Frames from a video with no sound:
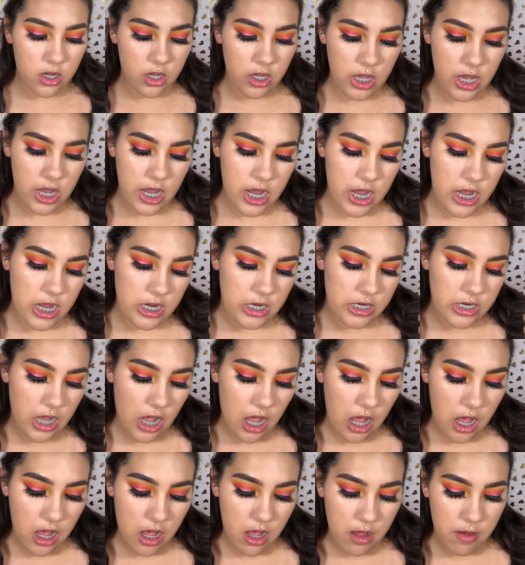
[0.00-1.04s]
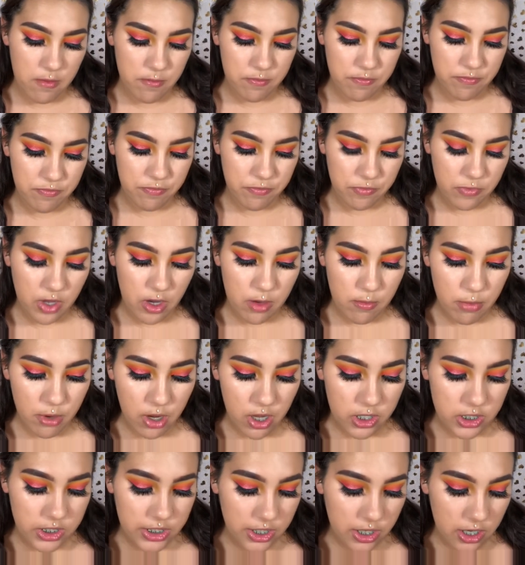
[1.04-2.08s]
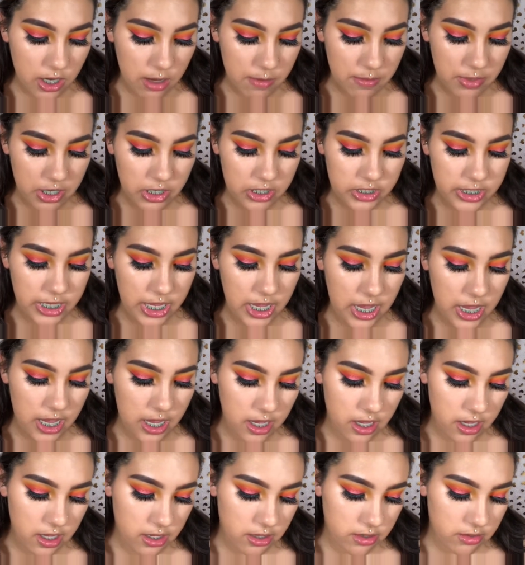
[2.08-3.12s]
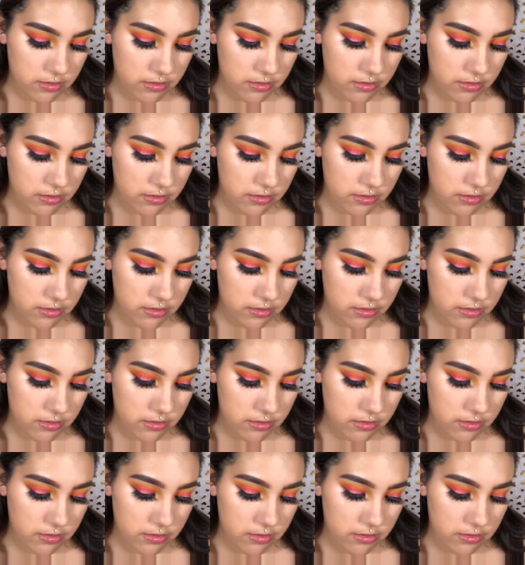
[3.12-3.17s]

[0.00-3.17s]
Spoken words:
and bronzer, I'm going to take